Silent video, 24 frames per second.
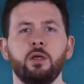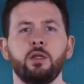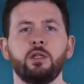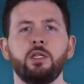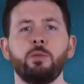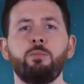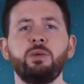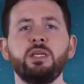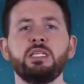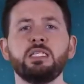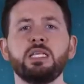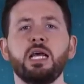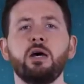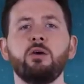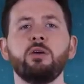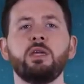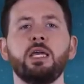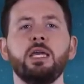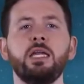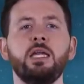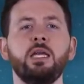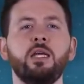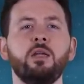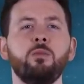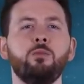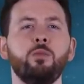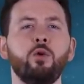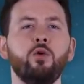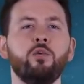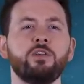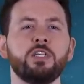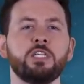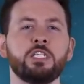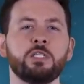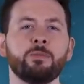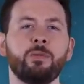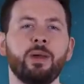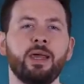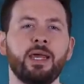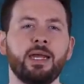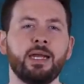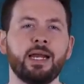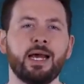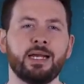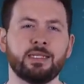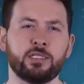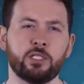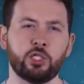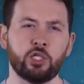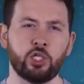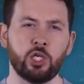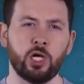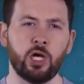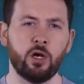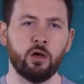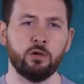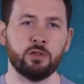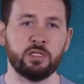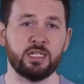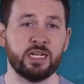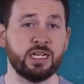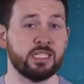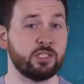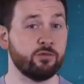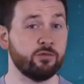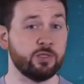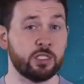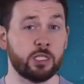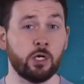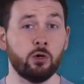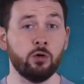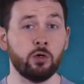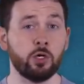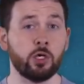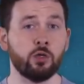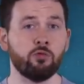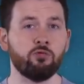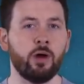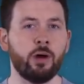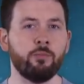The Bissau Guinean moved to Spain as a child and as a result could